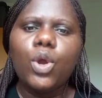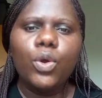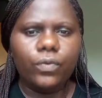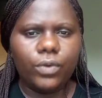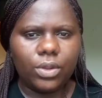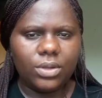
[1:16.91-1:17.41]

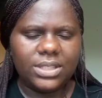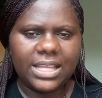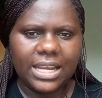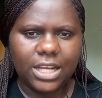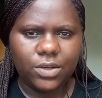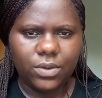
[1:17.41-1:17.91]
for those
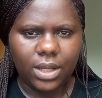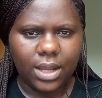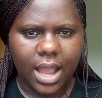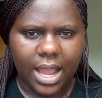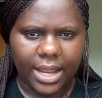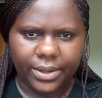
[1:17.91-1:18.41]
that are doing
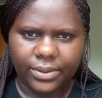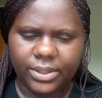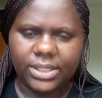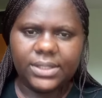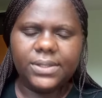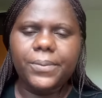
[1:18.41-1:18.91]

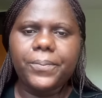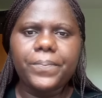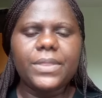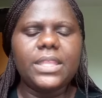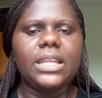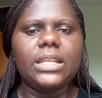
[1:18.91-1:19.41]
IELTS,
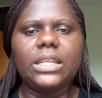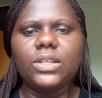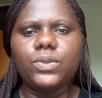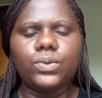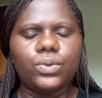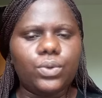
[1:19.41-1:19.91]
they
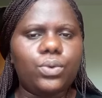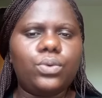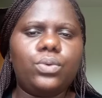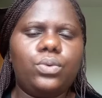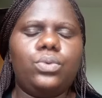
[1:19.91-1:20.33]
need to know